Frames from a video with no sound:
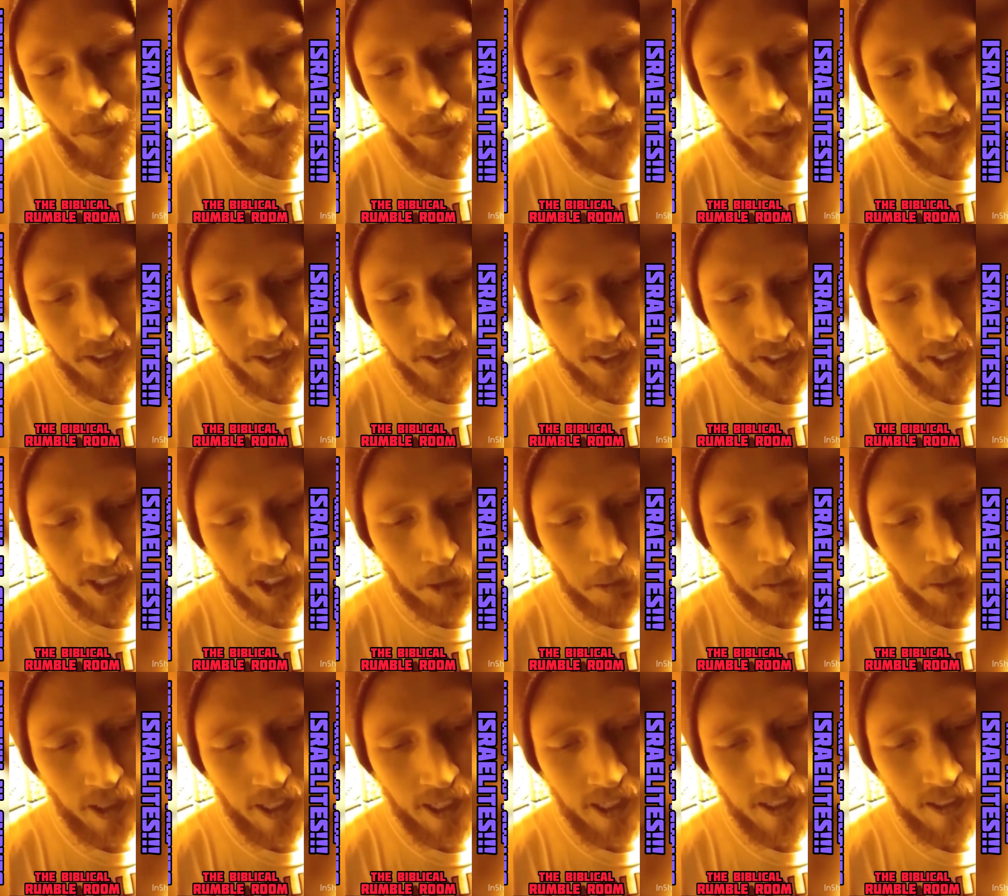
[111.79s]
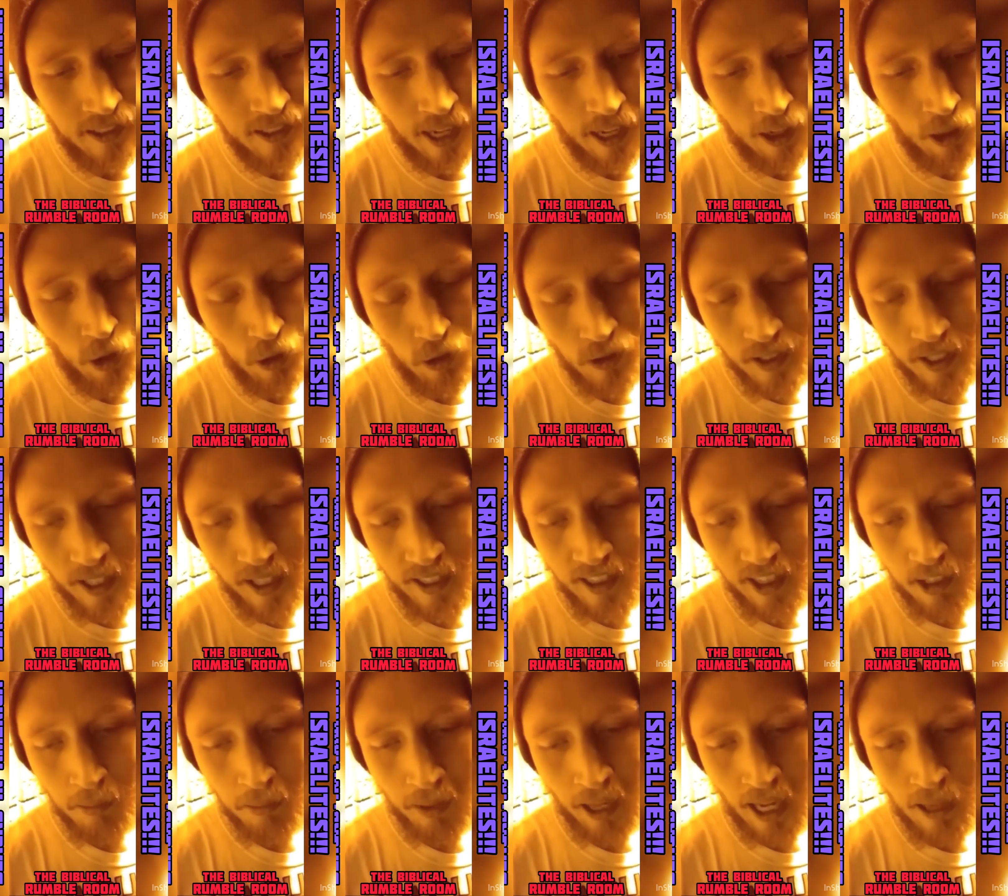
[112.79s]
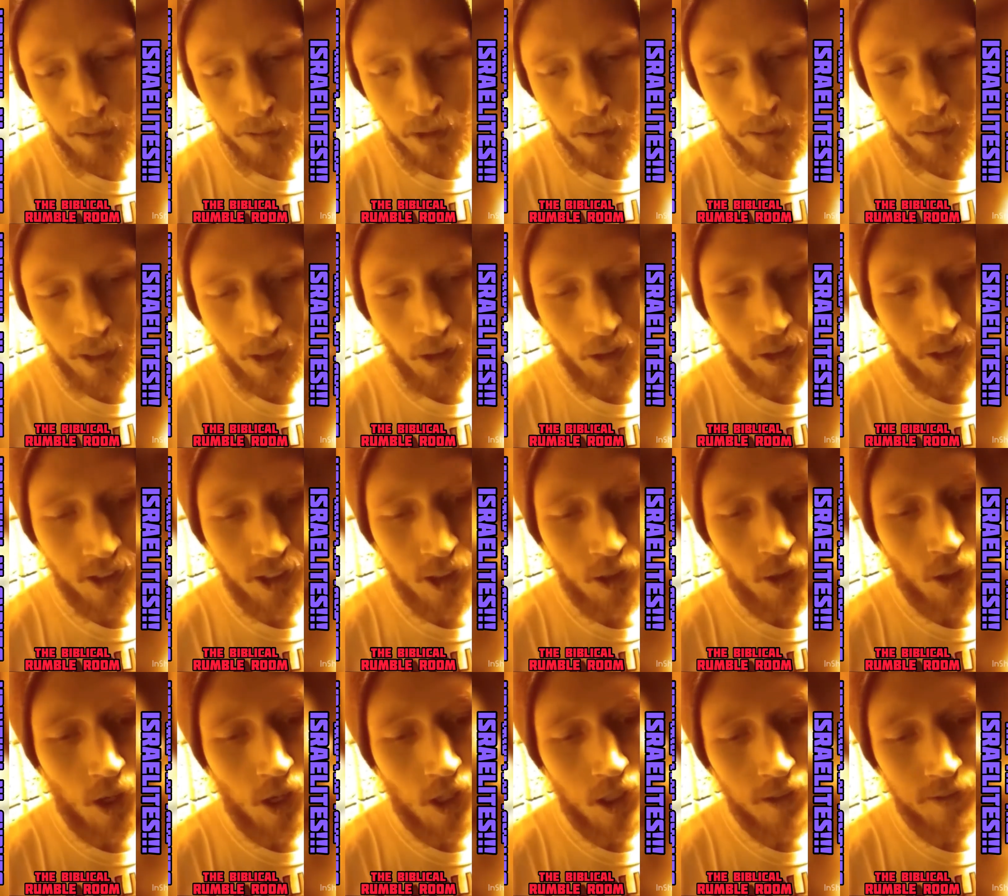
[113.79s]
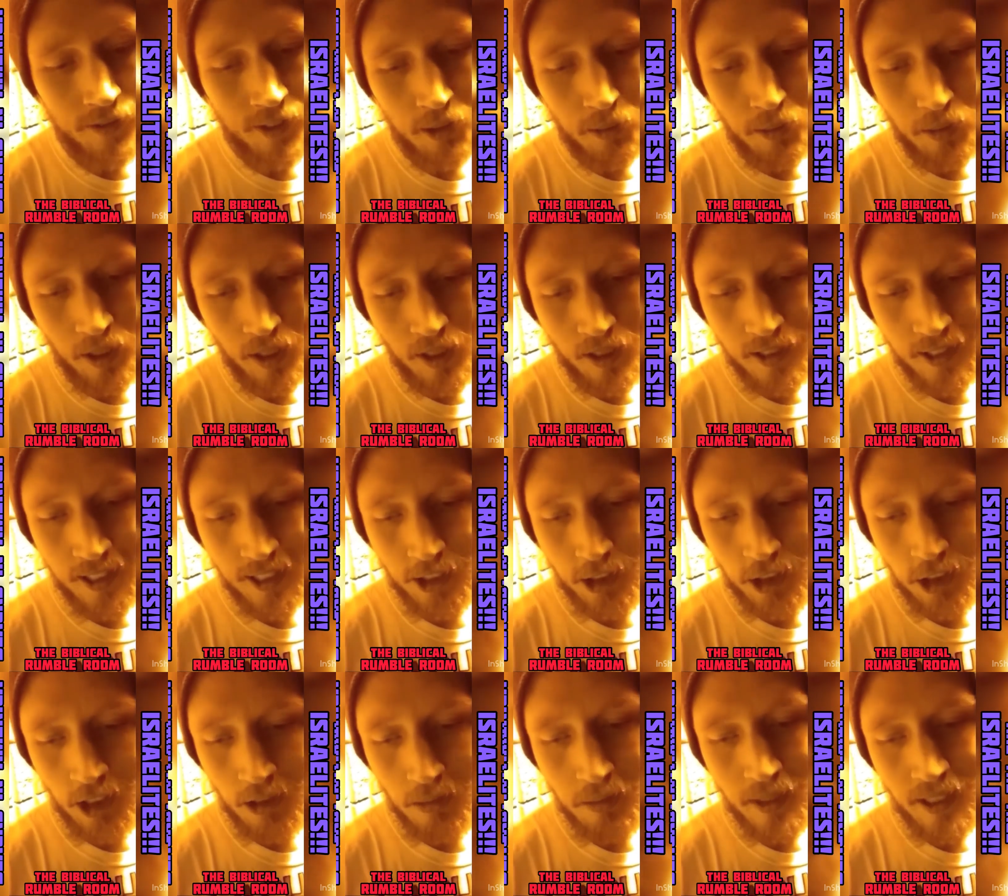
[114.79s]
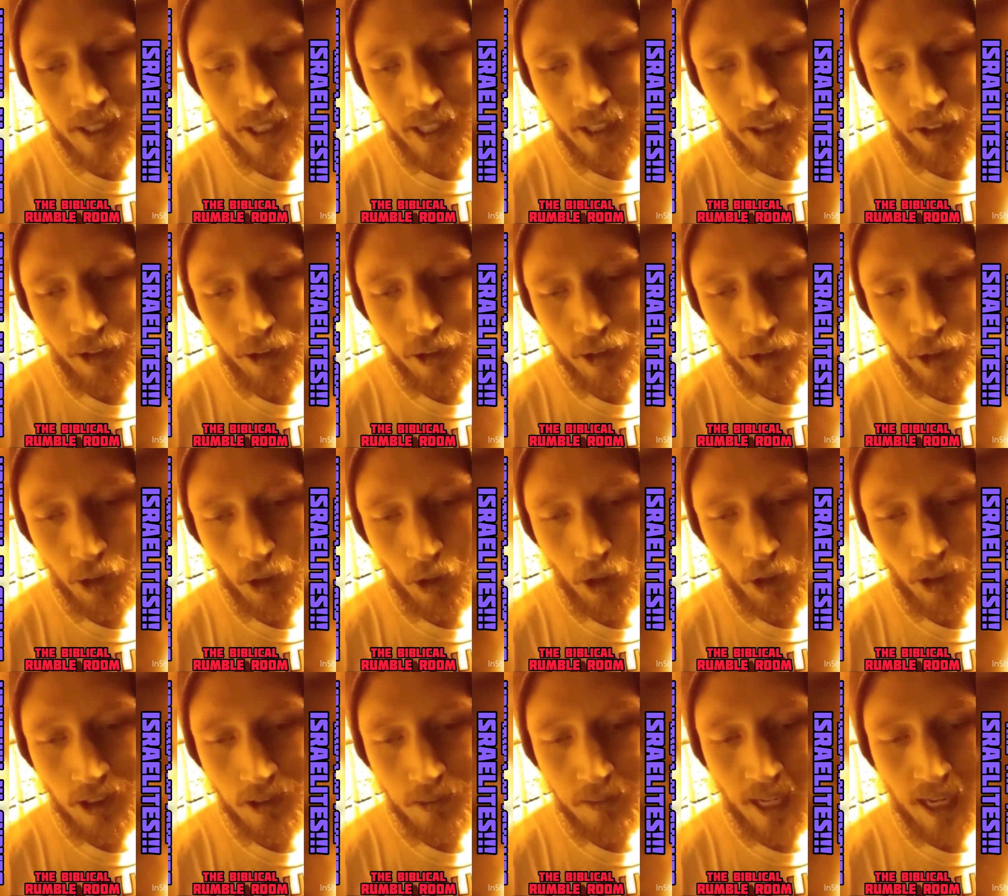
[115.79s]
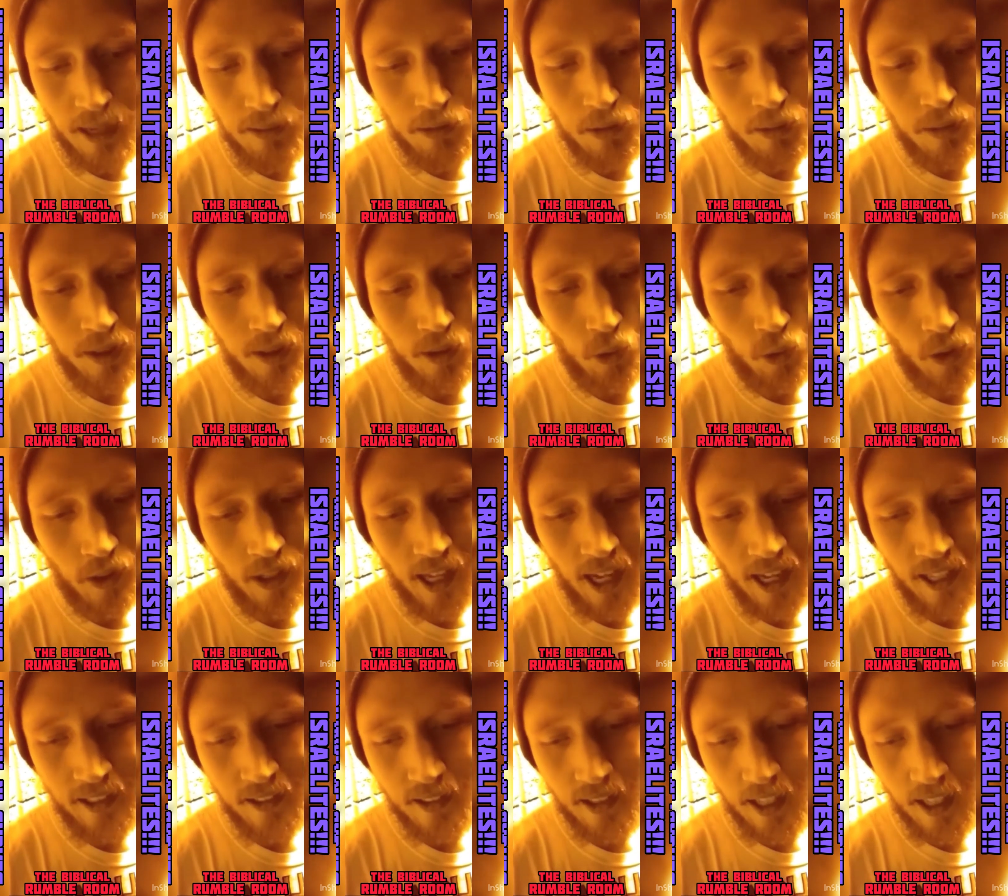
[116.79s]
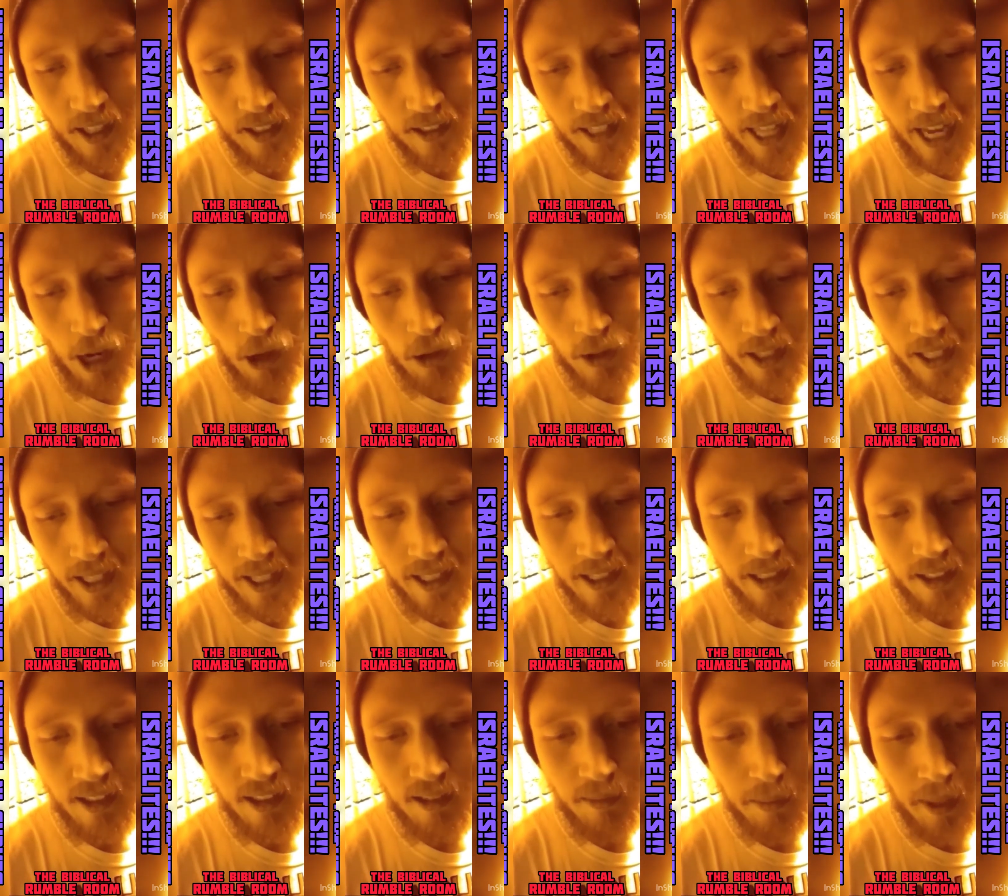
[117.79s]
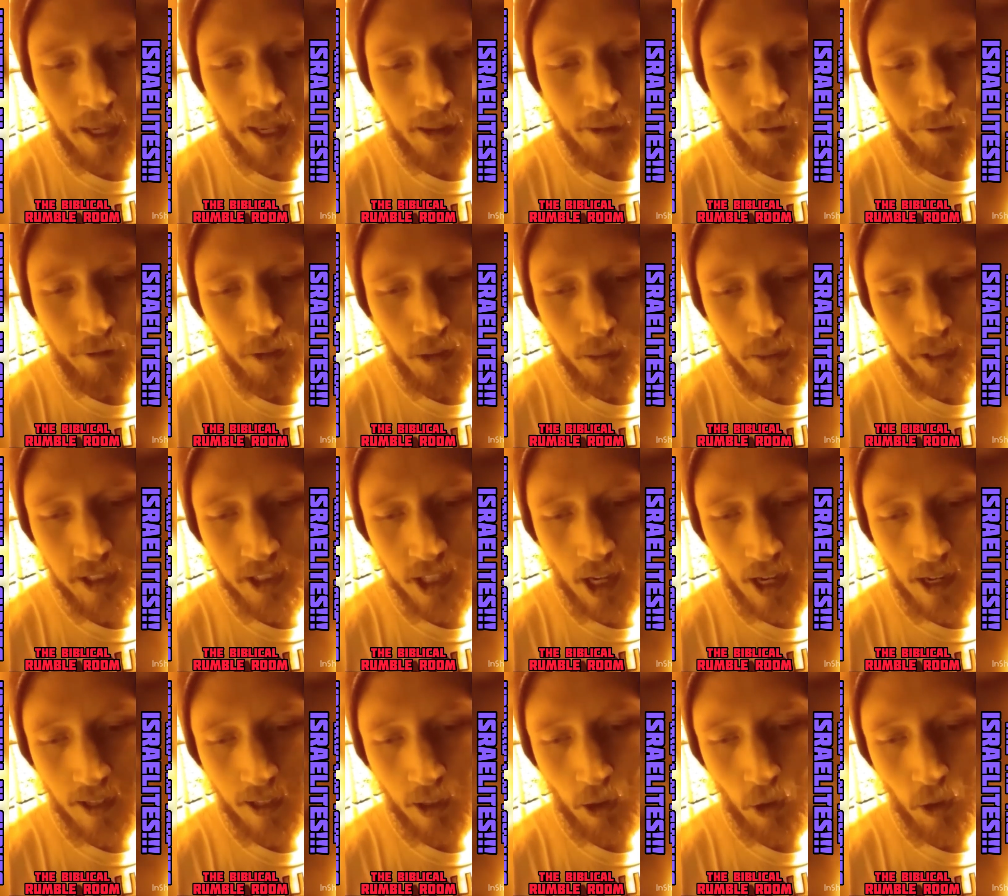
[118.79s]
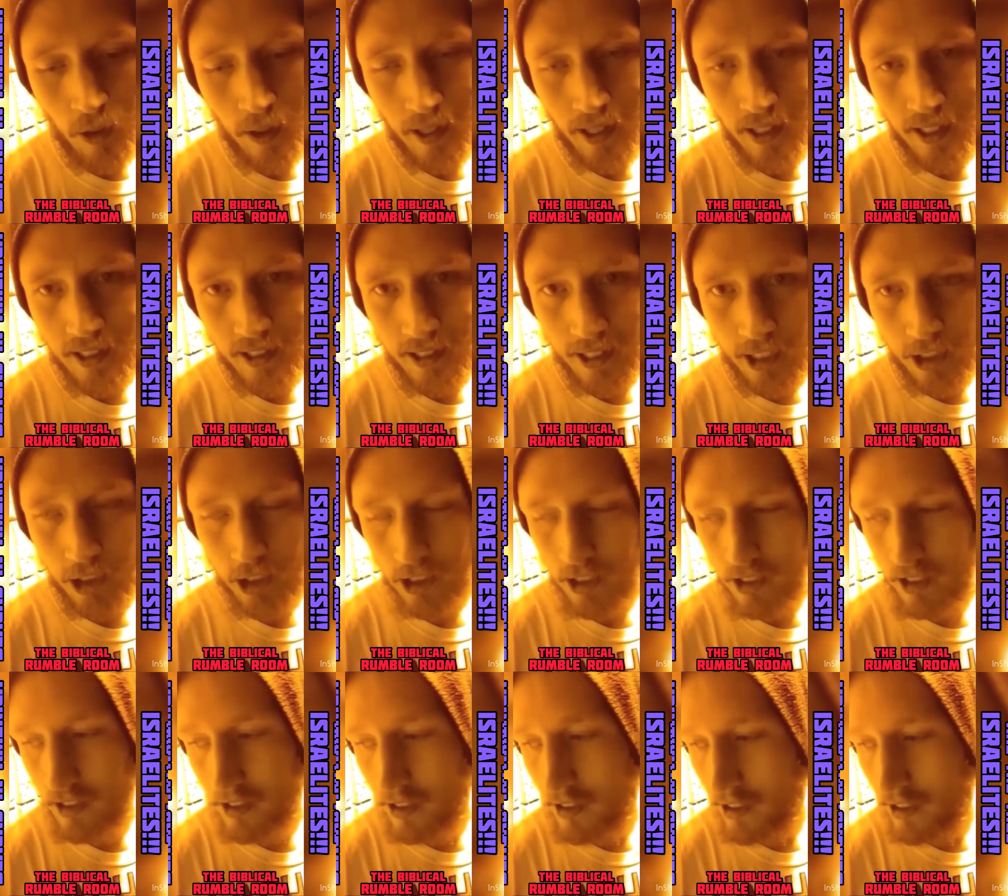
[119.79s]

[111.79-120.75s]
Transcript: This is explained not only in the Bible, but also all of the books that should be in your so-called Bible, but were not allowed in by the Freemasonic organizations